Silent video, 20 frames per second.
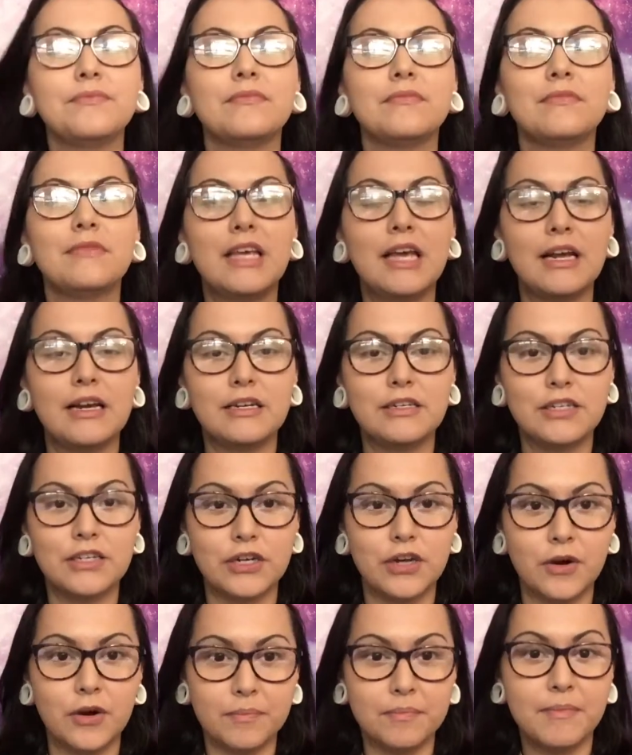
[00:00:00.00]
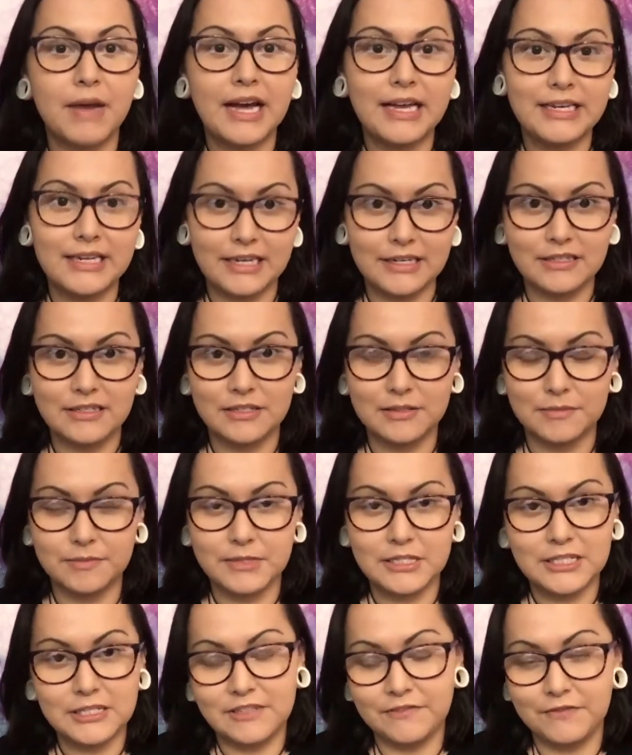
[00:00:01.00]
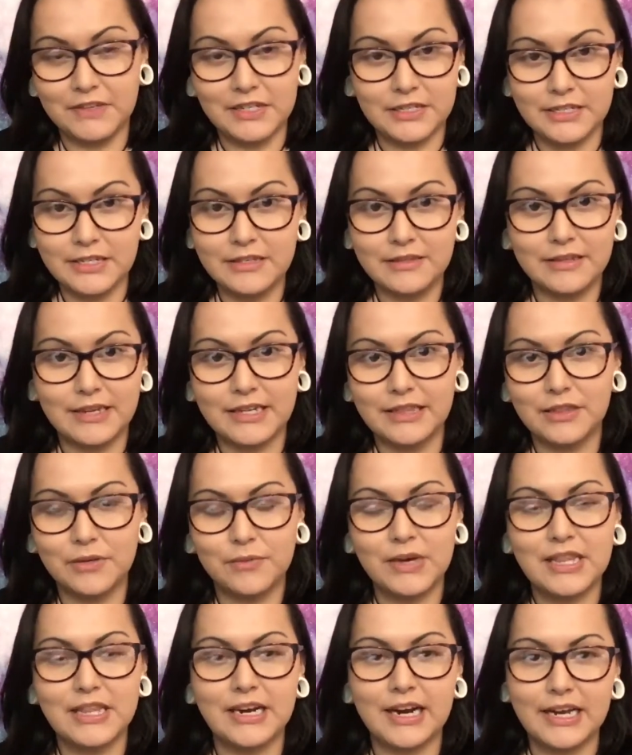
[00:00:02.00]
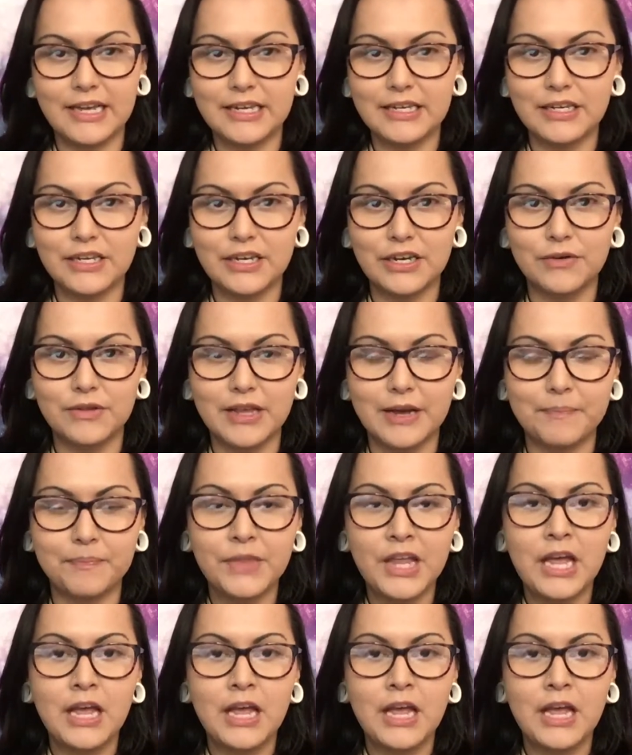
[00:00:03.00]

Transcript: getting to know my decks specifically, like the way that I get to know them.